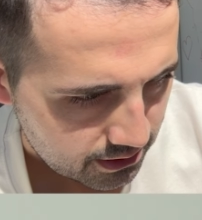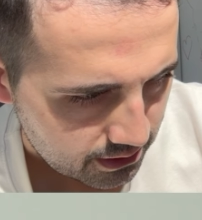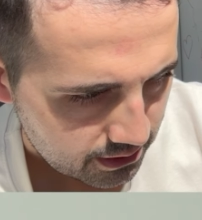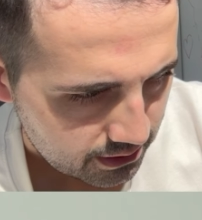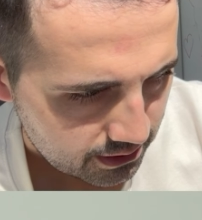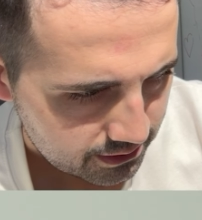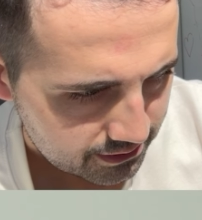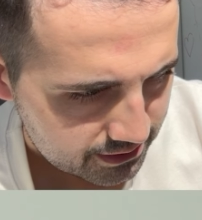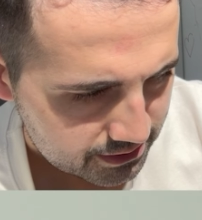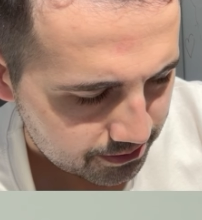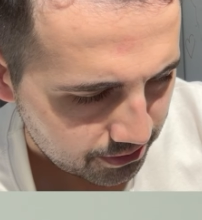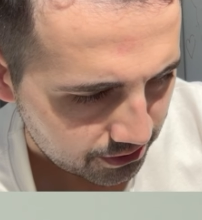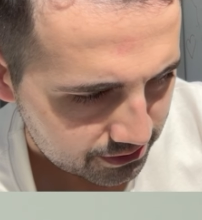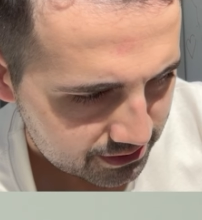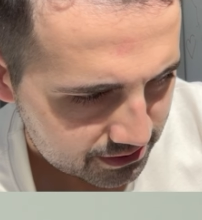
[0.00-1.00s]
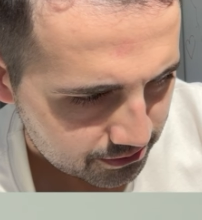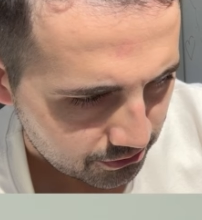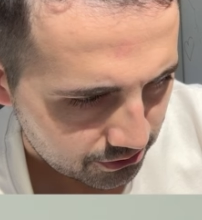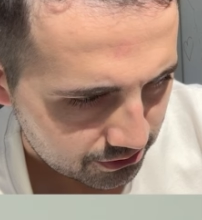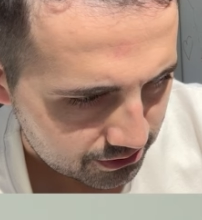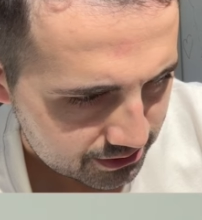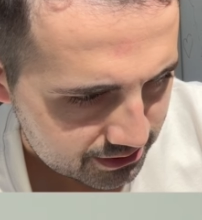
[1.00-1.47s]
And this part is more
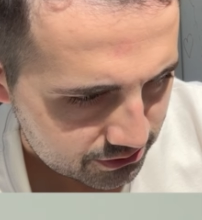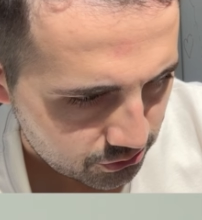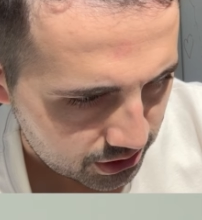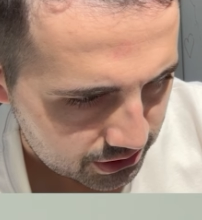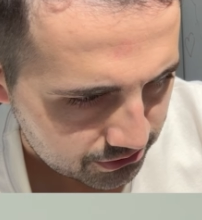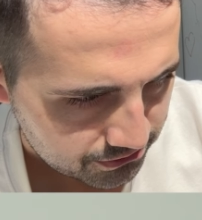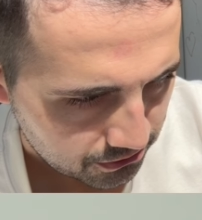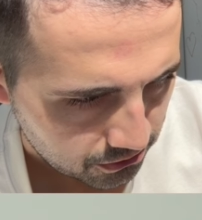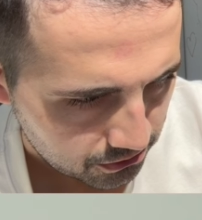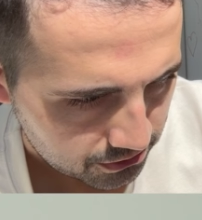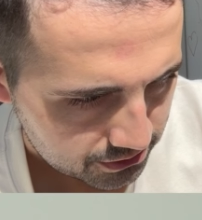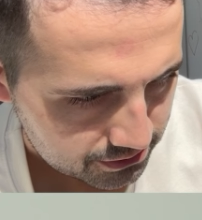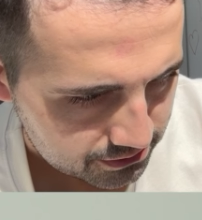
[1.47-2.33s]
straightforward.